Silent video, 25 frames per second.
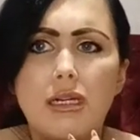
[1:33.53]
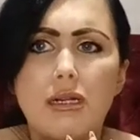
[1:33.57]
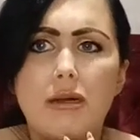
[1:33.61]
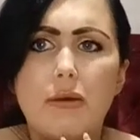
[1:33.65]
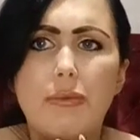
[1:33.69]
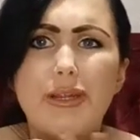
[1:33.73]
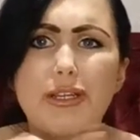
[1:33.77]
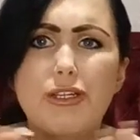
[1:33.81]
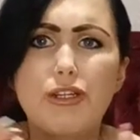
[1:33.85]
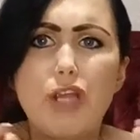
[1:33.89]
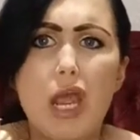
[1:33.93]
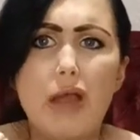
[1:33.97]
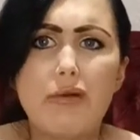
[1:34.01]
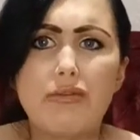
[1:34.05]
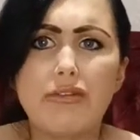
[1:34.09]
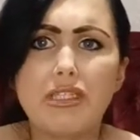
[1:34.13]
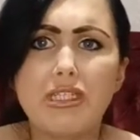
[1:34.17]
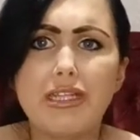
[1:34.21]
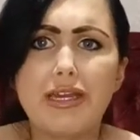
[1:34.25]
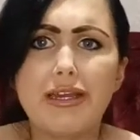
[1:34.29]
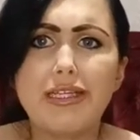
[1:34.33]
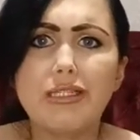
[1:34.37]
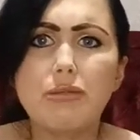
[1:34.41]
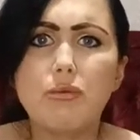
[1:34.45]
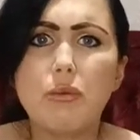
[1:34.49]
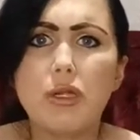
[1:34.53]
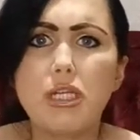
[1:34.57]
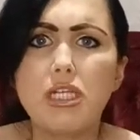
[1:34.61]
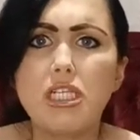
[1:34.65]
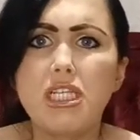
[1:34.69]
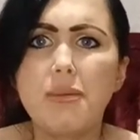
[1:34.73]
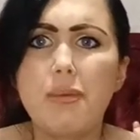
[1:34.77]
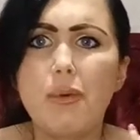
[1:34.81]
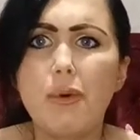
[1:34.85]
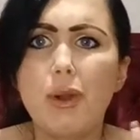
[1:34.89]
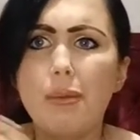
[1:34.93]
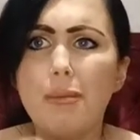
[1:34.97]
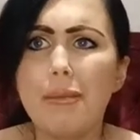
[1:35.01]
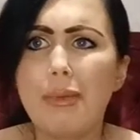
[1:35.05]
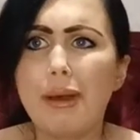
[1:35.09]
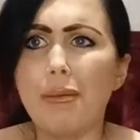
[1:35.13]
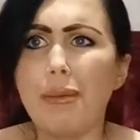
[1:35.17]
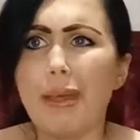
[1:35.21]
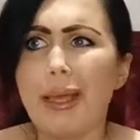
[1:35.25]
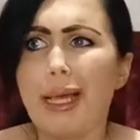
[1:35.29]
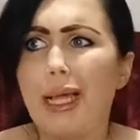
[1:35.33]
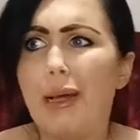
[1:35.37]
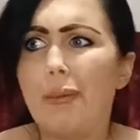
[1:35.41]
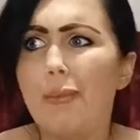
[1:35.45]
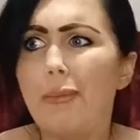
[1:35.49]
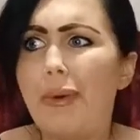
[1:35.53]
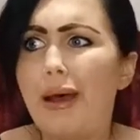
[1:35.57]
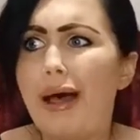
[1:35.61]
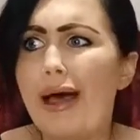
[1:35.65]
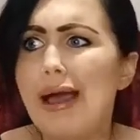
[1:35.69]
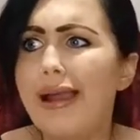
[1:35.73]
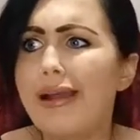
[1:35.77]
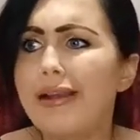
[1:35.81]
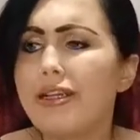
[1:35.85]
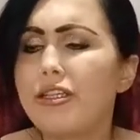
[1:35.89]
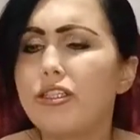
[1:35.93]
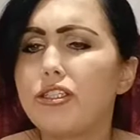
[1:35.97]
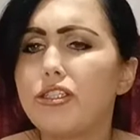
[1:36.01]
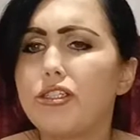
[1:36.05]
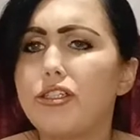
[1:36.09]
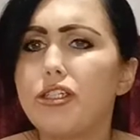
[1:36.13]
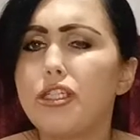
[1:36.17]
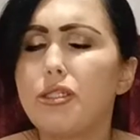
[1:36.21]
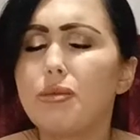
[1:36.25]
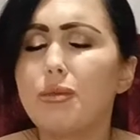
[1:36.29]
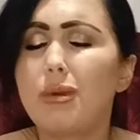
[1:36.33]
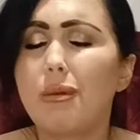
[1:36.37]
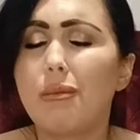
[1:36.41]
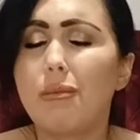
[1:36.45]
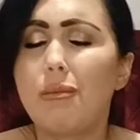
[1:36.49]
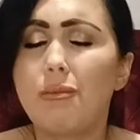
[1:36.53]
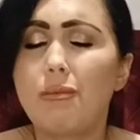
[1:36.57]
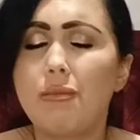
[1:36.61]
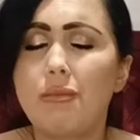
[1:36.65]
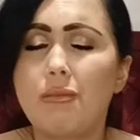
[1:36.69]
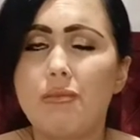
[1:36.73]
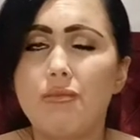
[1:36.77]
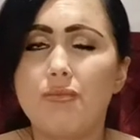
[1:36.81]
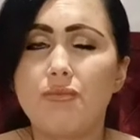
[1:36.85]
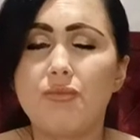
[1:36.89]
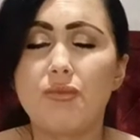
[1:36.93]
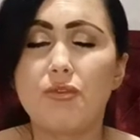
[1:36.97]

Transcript: a wee travel size one to put in my makeup bag to use when I'm